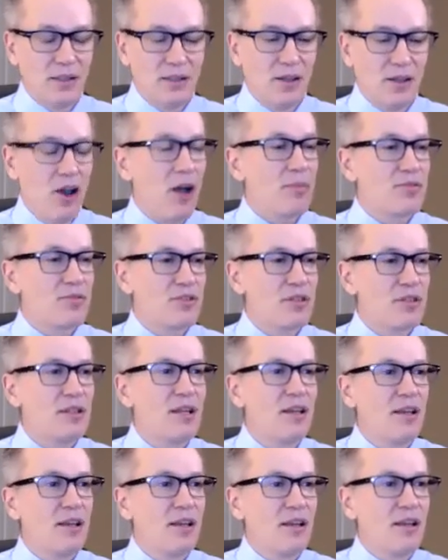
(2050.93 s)
option.
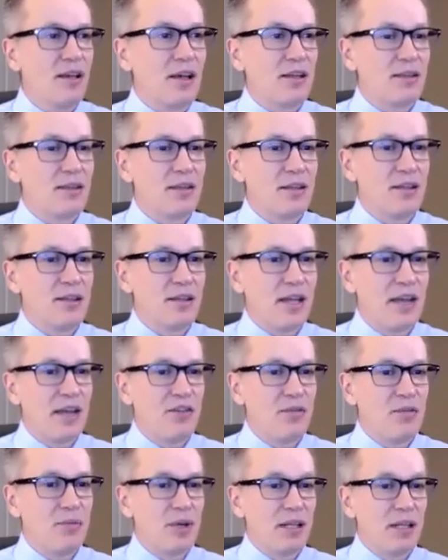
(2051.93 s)
I think
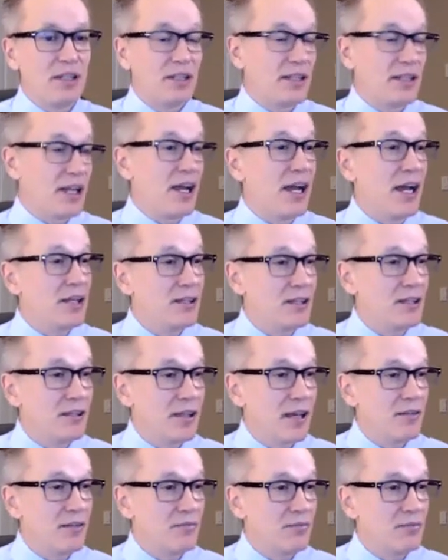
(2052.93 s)
everybody did that. I did
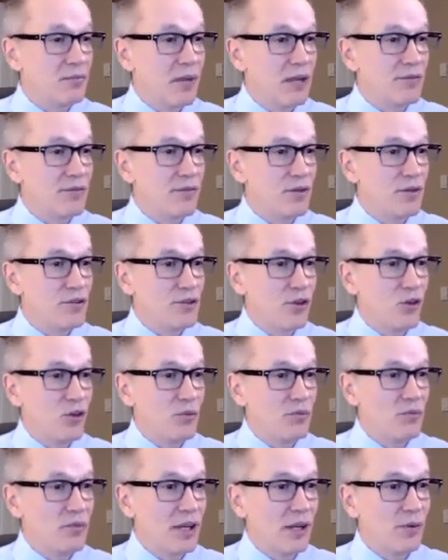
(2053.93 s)
that. My first
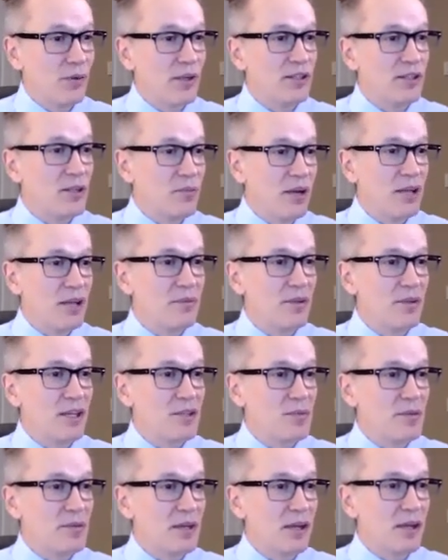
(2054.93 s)
home, I rented my
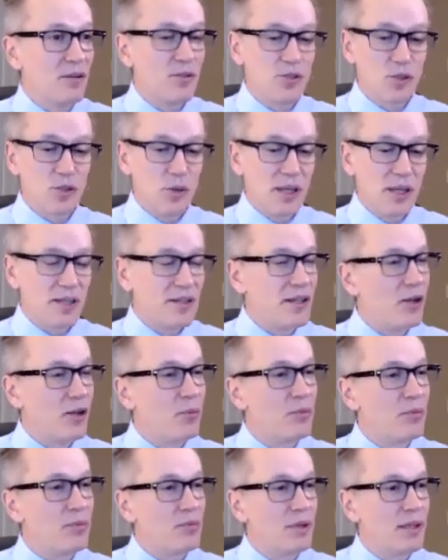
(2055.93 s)
basement out so I could
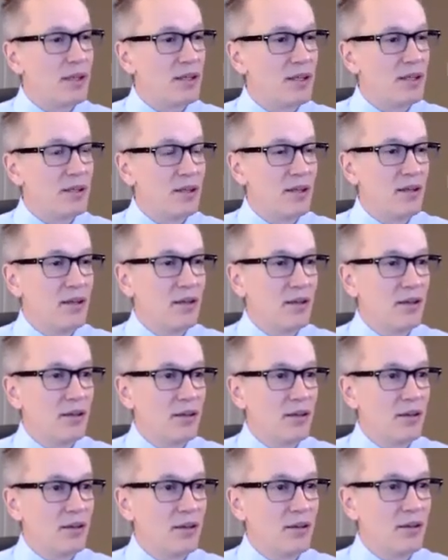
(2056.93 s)
help pay
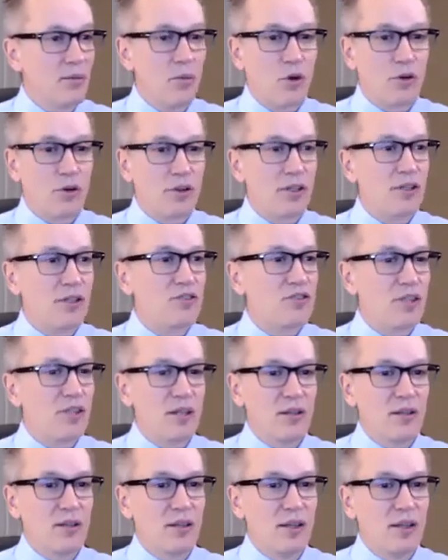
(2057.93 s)
the mortgage
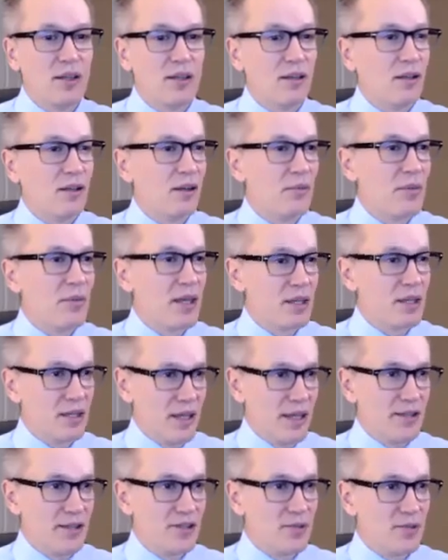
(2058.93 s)
and make
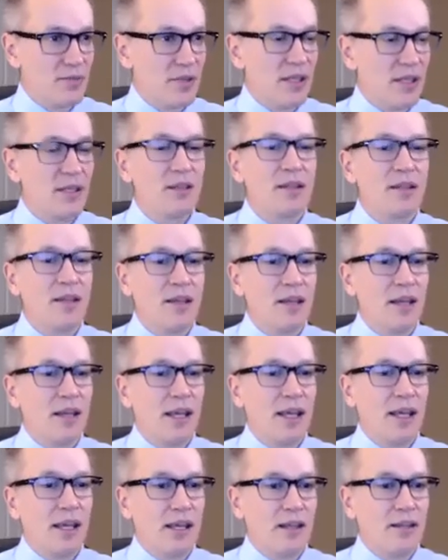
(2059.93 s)
ends meet.
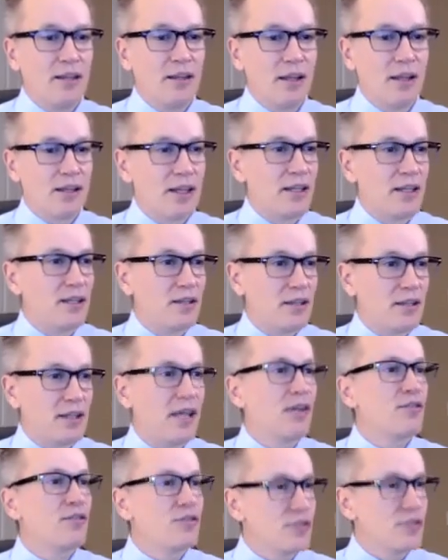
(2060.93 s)
And like anything
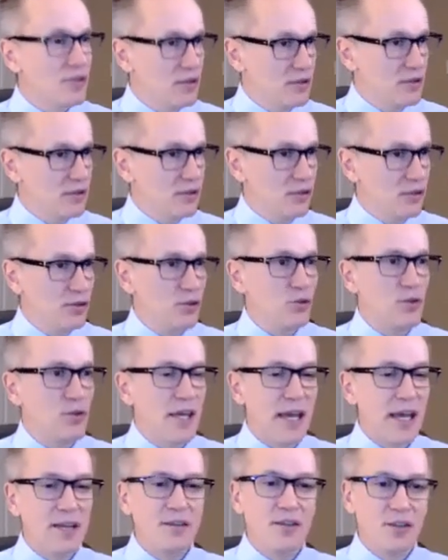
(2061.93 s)
else, you do
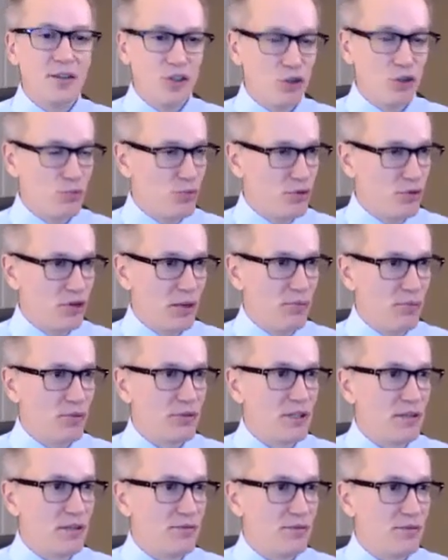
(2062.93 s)
that, you put up
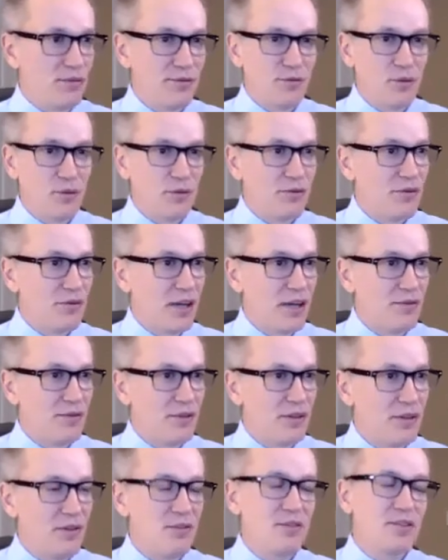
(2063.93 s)
with it for 4 or 5
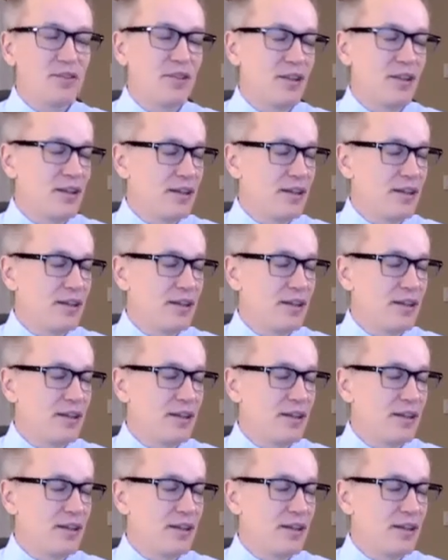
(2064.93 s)
years,